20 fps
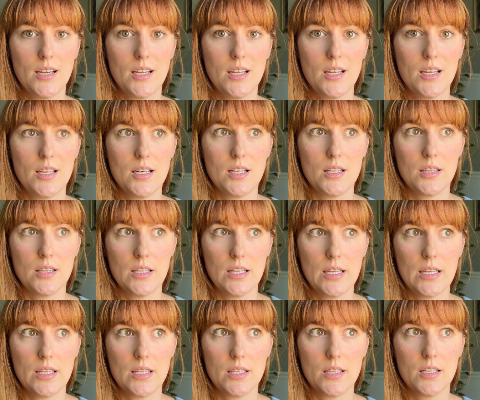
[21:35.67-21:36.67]
It, uh,
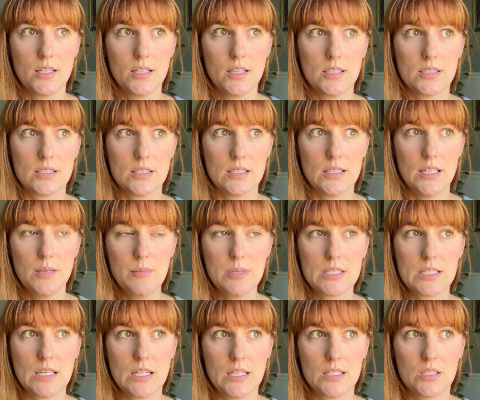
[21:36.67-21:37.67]
it it's
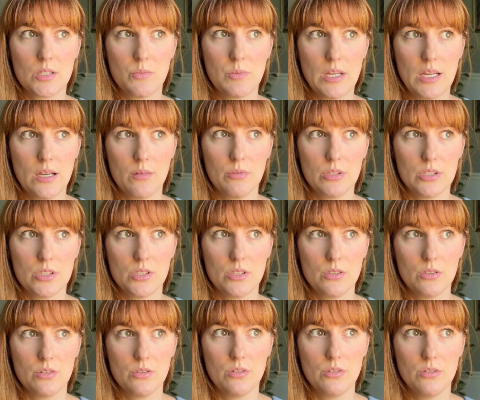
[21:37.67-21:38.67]
limiting to be able
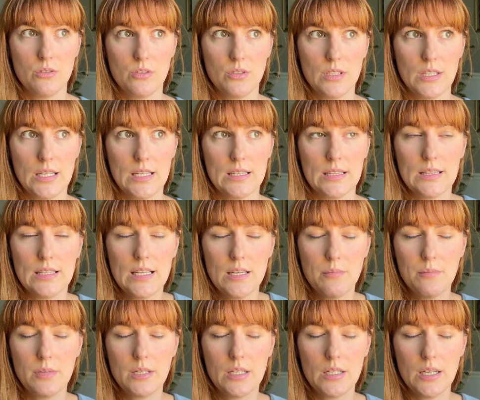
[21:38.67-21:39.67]
to it
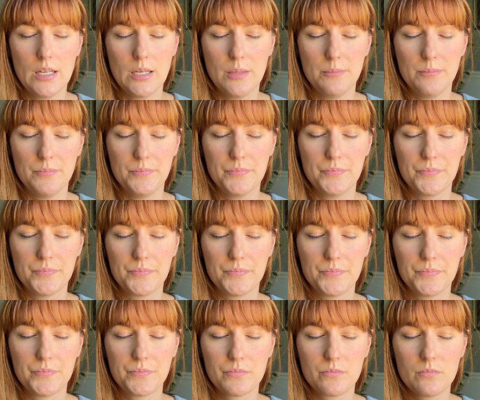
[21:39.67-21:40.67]
lim um,
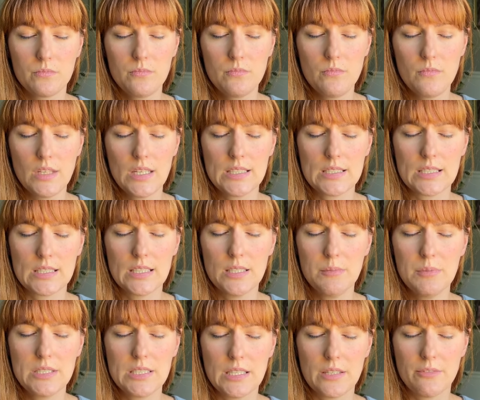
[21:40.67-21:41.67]
it's a
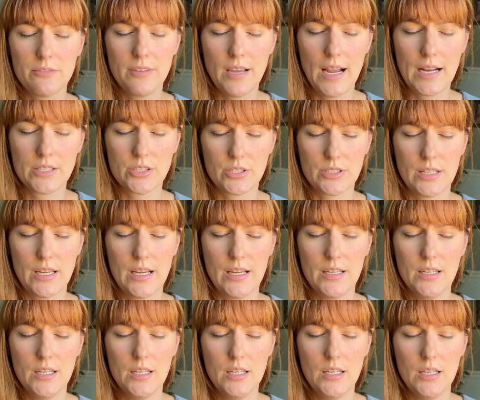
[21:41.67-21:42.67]
limiting factor that
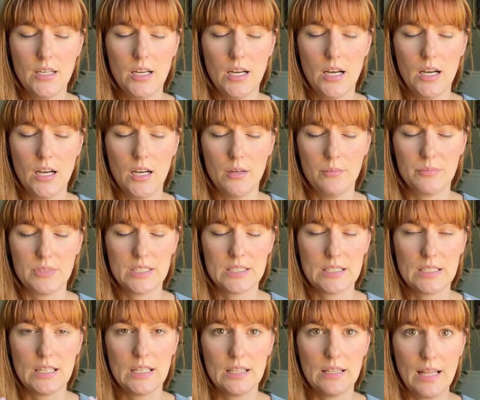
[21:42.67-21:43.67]
um,
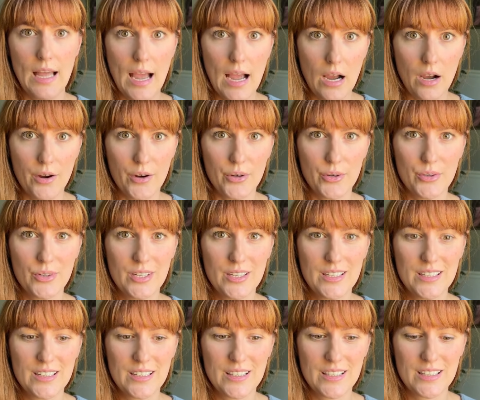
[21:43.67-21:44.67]
doesn't allow
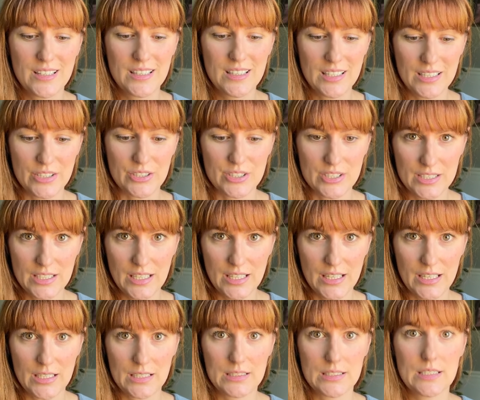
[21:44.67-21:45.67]
clear
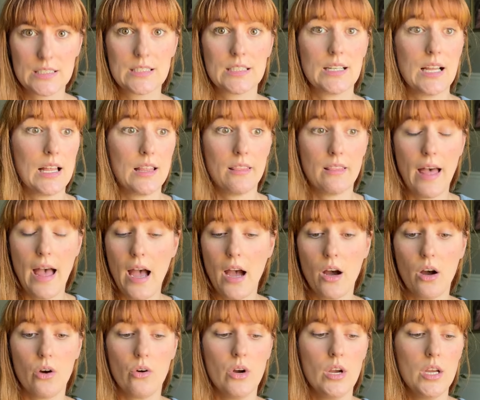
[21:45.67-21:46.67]
seeing, doesn't
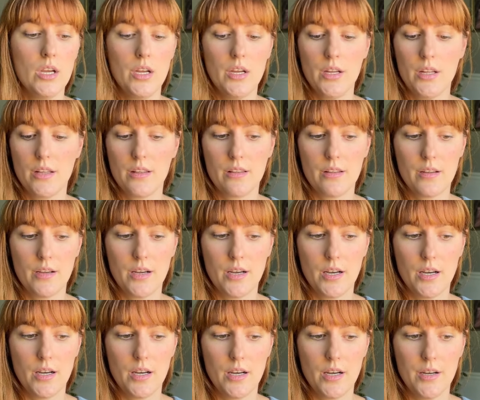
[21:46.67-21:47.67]
allow
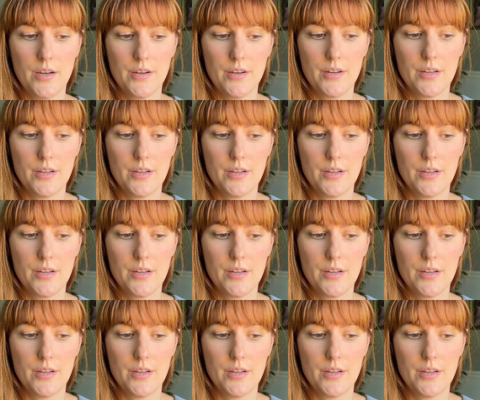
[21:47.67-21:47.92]
uh,